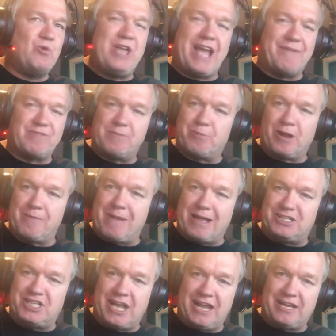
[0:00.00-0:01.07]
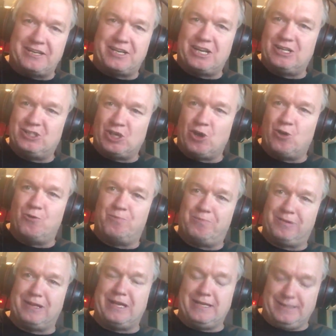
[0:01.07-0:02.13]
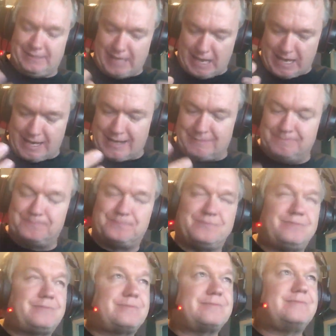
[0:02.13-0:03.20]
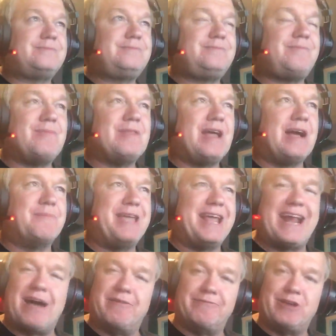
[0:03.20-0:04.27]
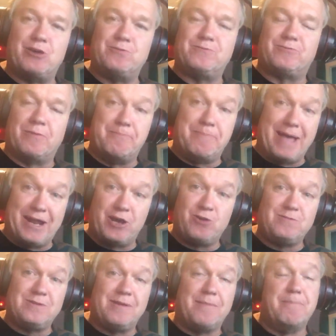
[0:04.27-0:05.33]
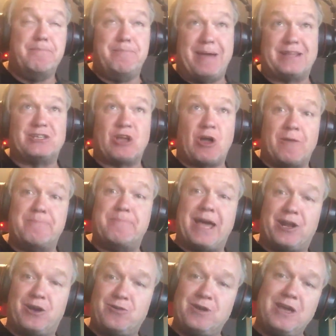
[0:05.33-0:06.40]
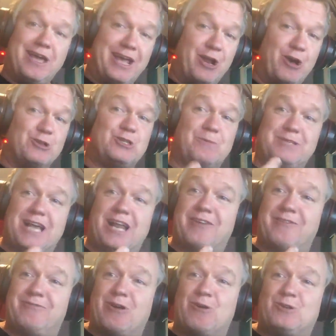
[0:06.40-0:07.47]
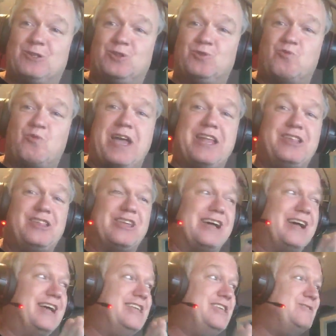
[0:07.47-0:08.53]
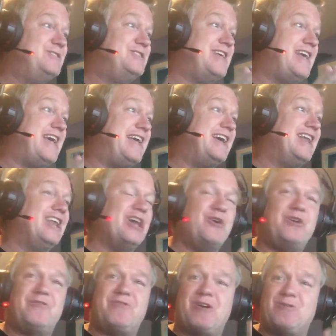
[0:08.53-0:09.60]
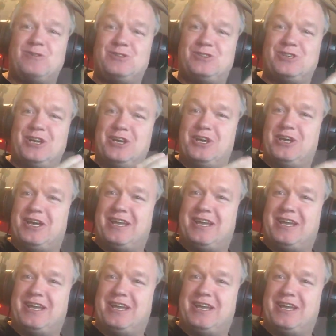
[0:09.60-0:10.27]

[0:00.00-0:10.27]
We have to bring about change. So please get out and vote for Beto. Bet on Beto. And also I'm telling folks, when you say hello to folks